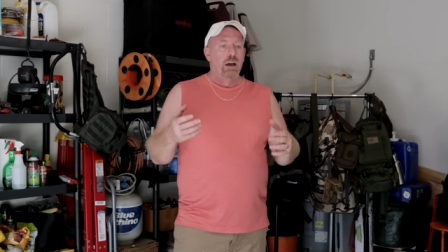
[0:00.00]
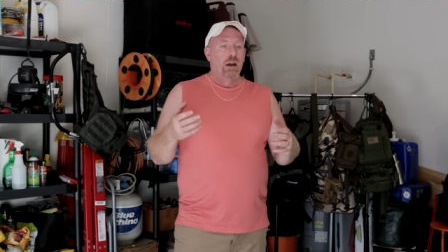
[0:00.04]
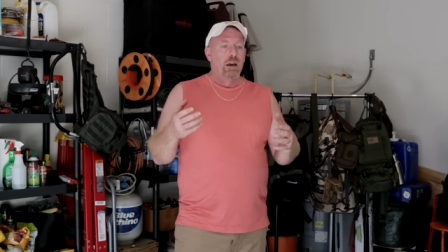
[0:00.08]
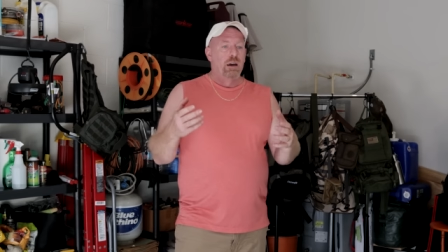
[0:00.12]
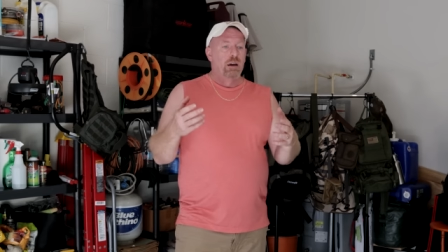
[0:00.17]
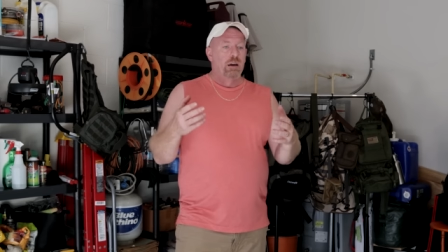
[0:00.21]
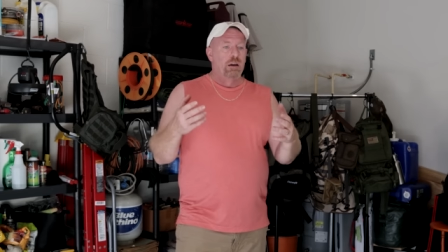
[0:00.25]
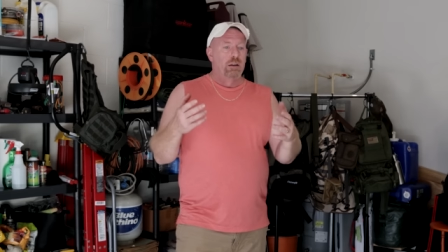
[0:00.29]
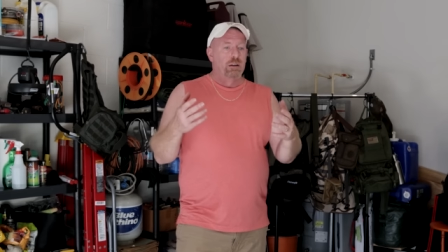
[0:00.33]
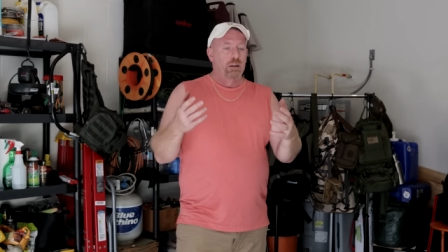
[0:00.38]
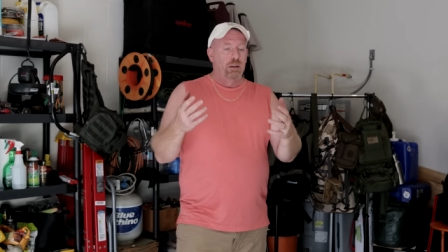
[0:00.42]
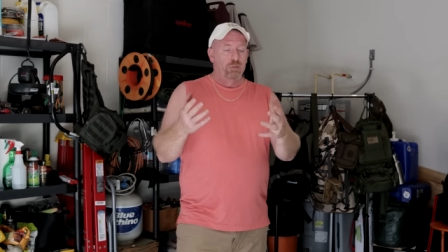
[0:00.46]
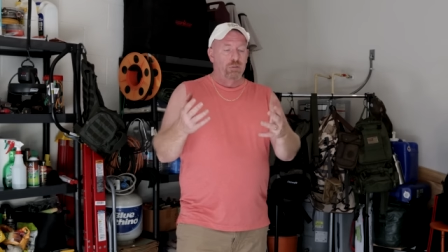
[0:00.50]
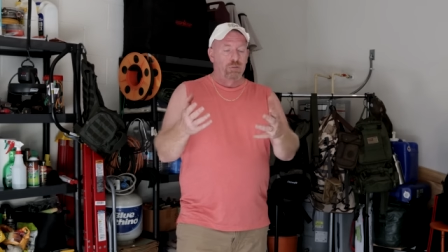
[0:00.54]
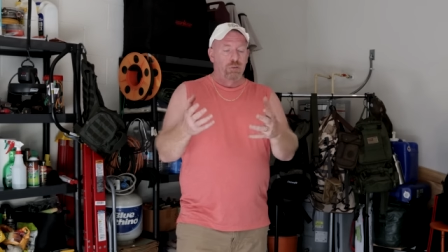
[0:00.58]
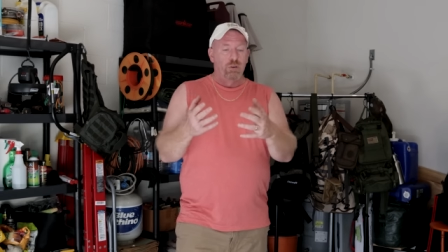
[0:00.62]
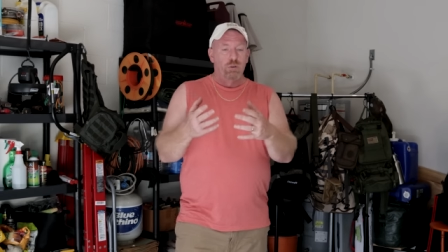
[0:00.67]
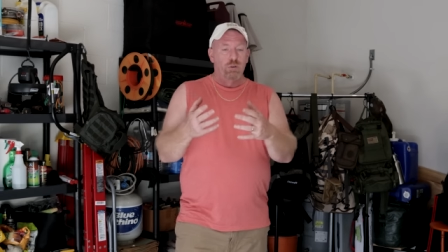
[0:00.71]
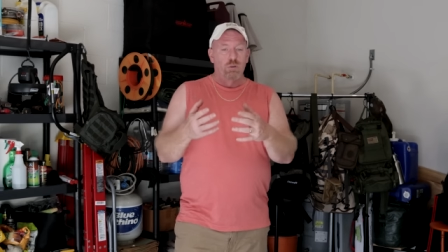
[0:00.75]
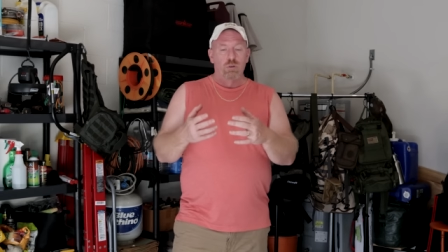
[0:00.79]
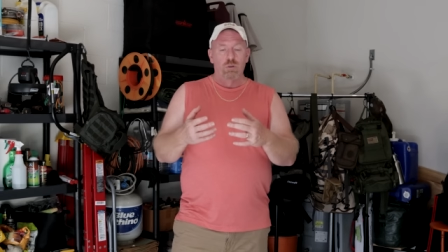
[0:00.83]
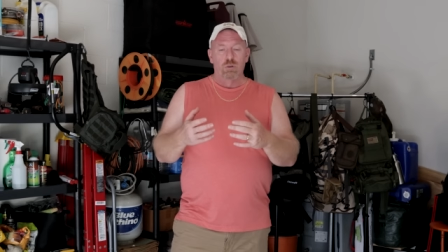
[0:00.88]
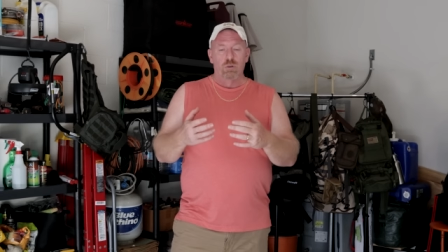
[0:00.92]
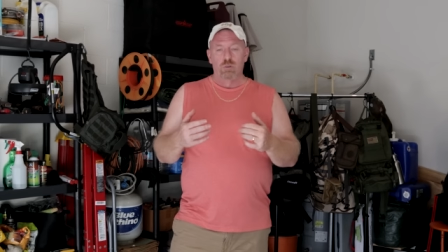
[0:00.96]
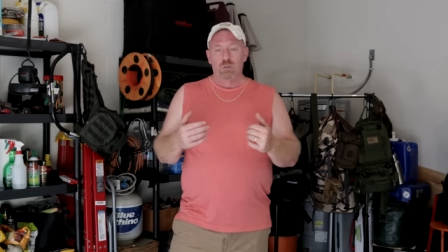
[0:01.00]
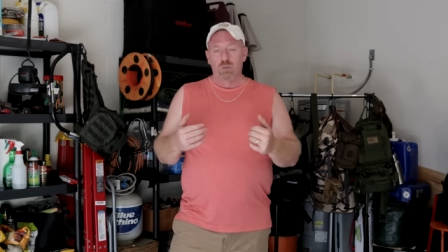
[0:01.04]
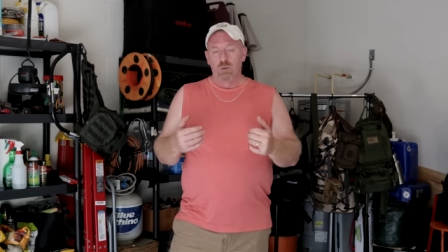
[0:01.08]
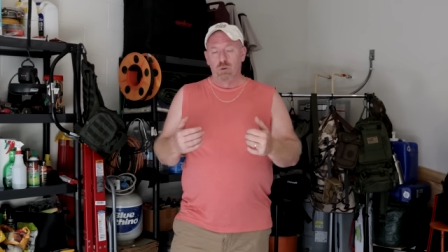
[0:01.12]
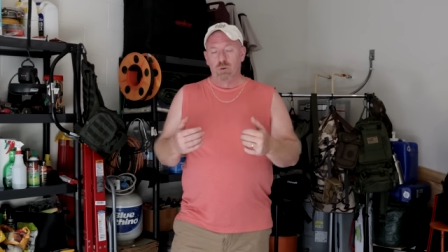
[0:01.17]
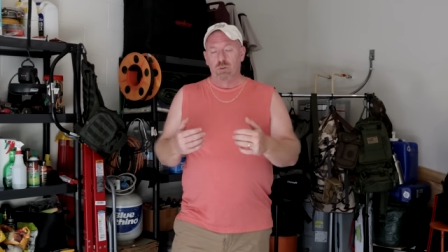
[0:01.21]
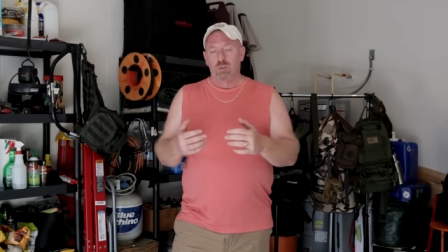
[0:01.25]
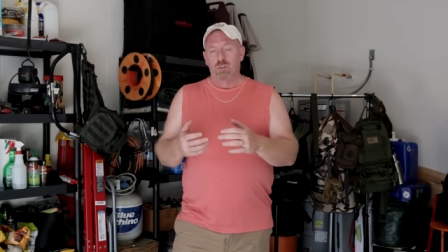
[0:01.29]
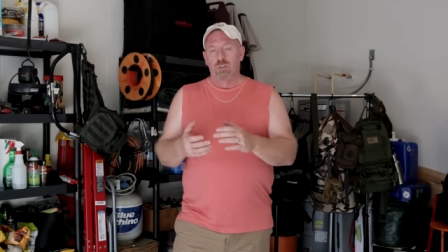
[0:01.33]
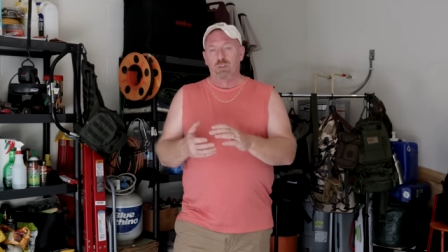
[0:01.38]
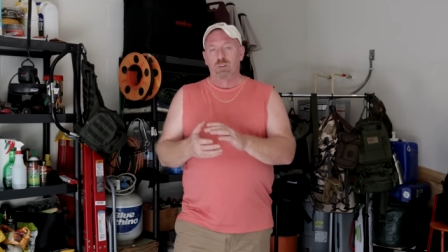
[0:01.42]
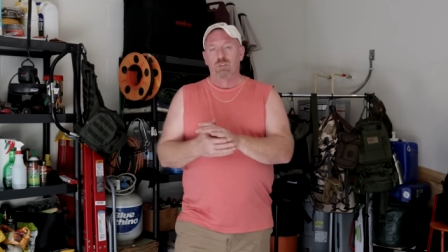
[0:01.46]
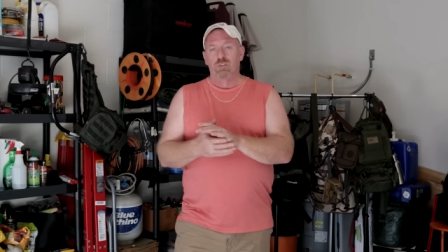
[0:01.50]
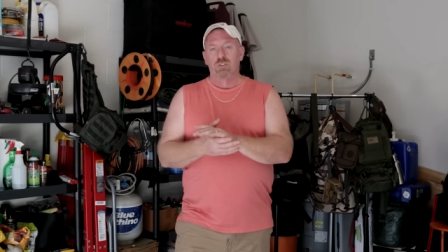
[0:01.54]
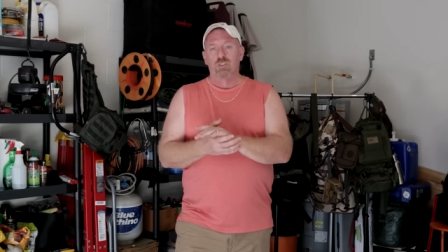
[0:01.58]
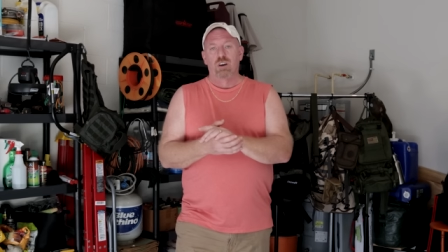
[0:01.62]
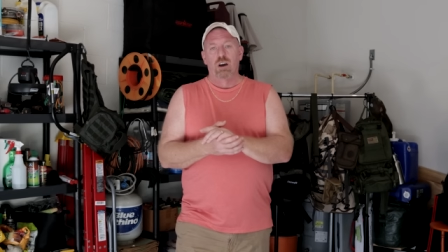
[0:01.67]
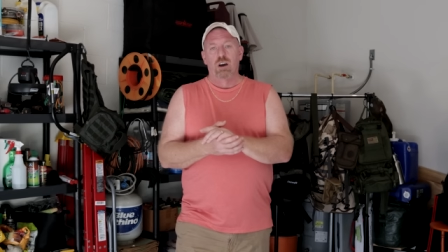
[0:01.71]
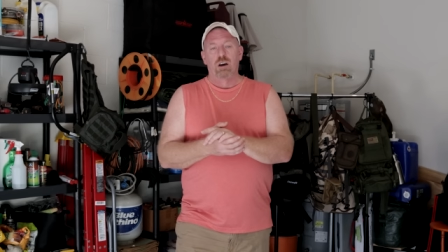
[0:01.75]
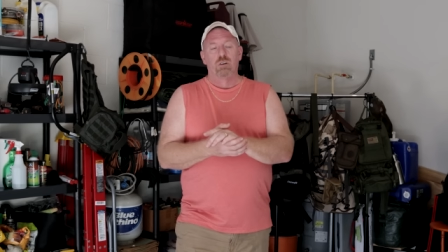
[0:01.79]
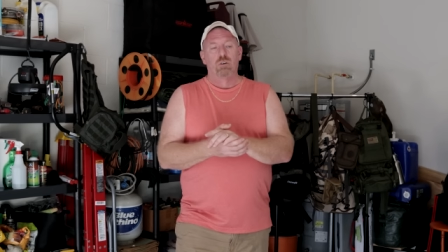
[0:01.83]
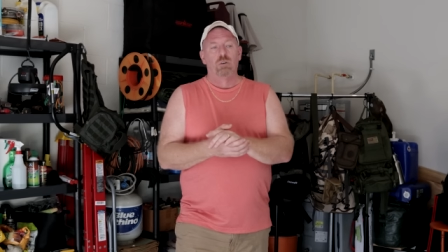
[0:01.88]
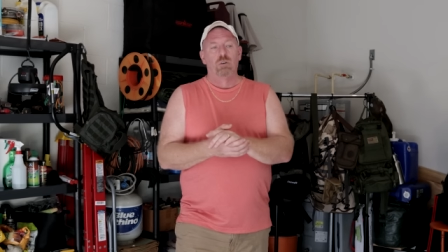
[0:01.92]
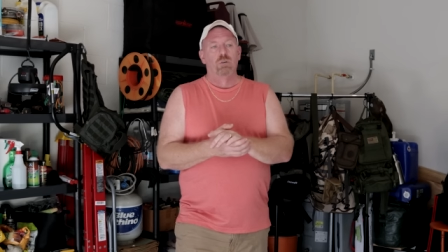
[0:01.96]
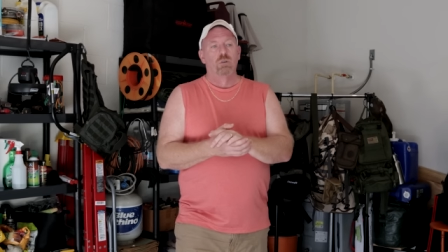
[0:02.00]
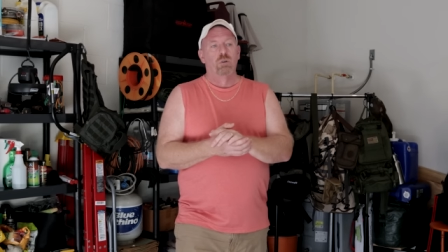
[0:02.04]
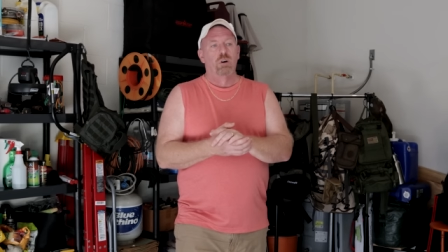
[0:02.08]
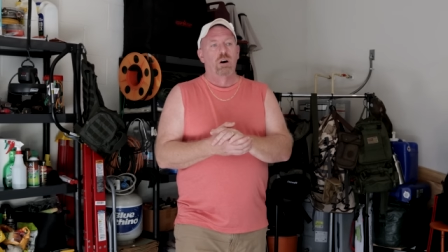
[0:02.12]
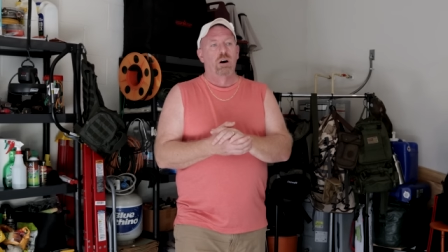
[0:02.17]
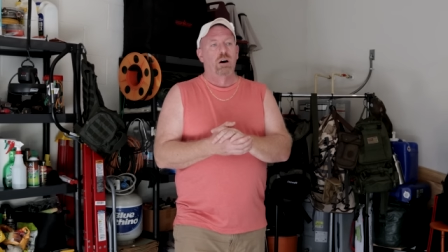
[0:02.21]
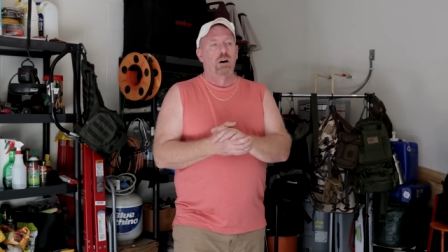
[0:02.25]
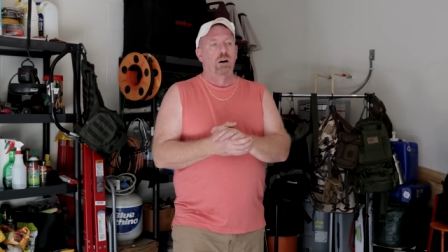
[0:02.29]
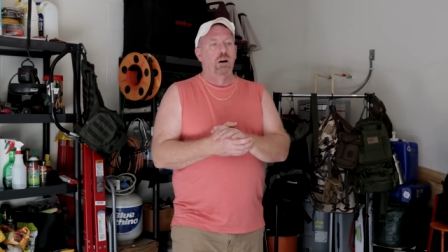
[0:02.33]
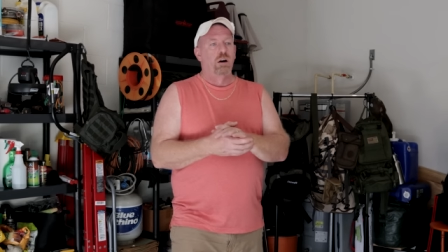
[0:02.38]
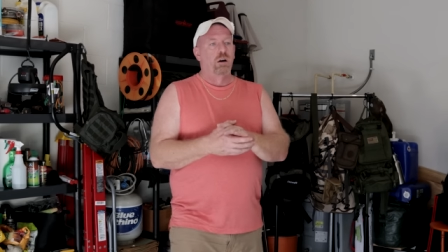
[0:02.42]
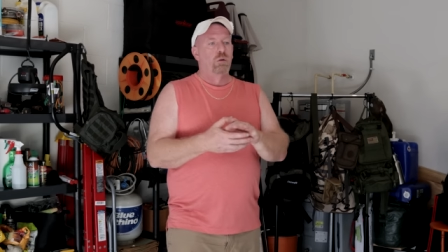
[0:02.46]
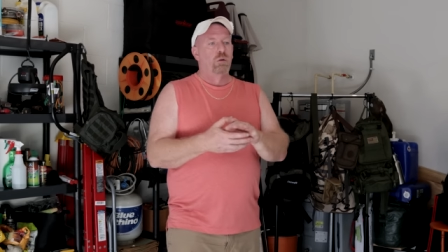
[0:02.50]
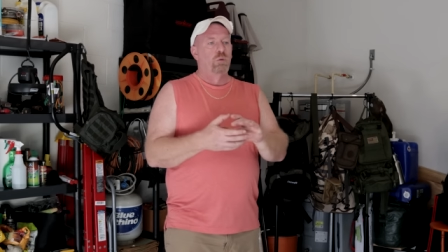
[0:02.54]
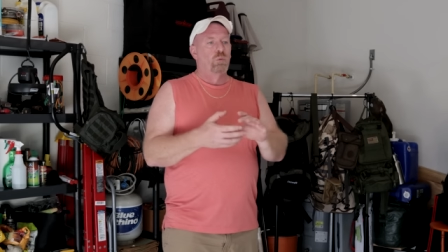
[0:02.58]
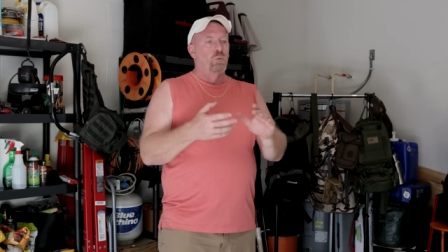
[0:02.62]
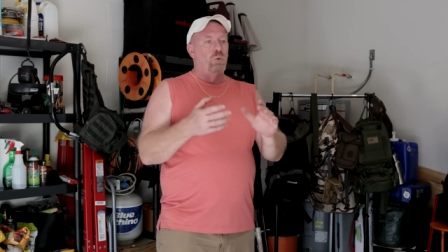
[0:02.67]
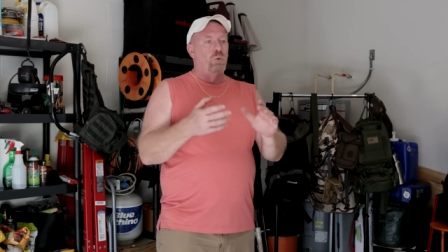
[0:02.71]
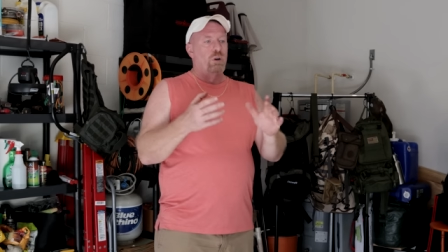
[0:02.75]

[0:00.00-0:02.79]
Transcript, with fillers: and if you're new to the channel, uh,